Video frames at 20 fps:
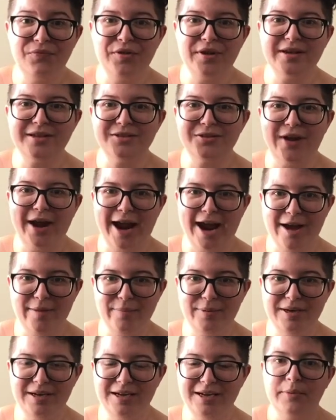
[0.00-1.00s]
Things are
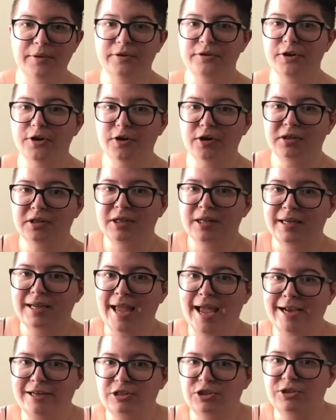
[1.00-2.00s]
happening. They're currently, like,
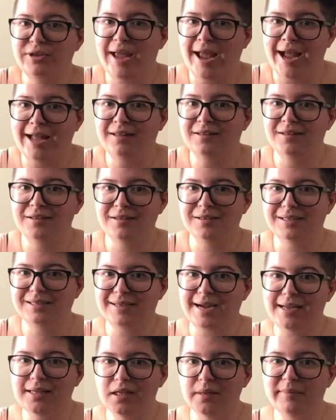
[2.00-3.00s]
actually at the
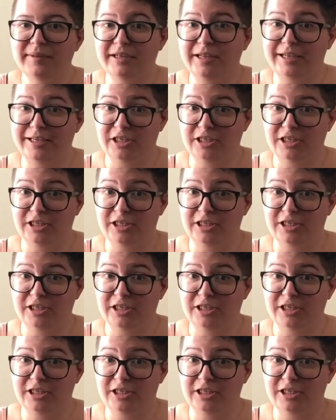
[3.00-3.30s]
asylum and,